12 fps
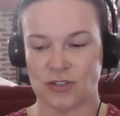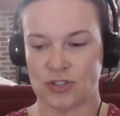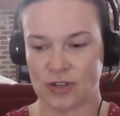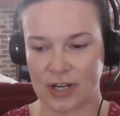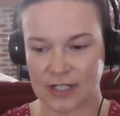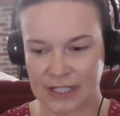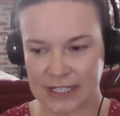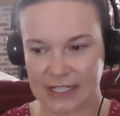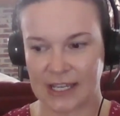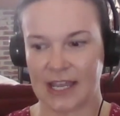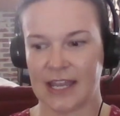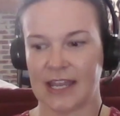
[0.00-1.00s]

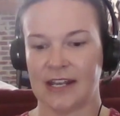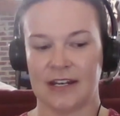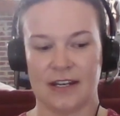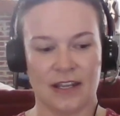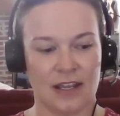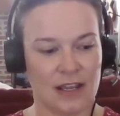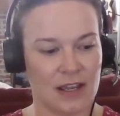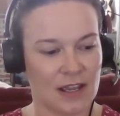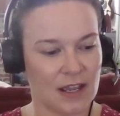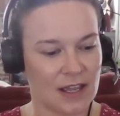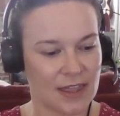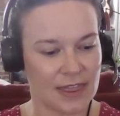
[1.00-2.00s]
struggling and
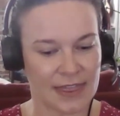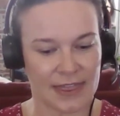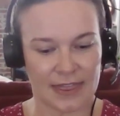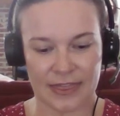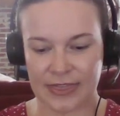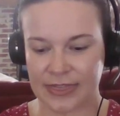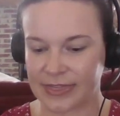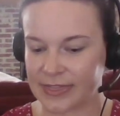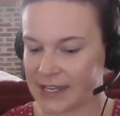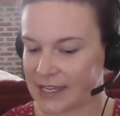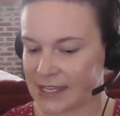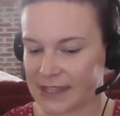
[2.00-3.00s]

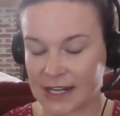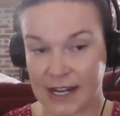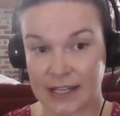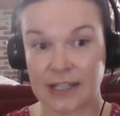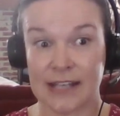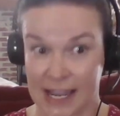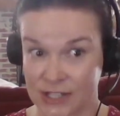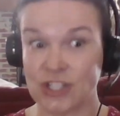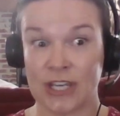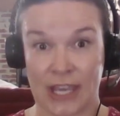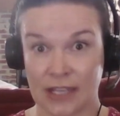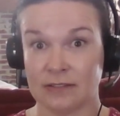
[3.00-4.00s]
thinking that I could
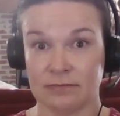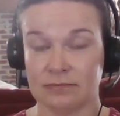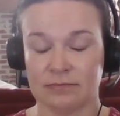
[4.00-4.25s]
educate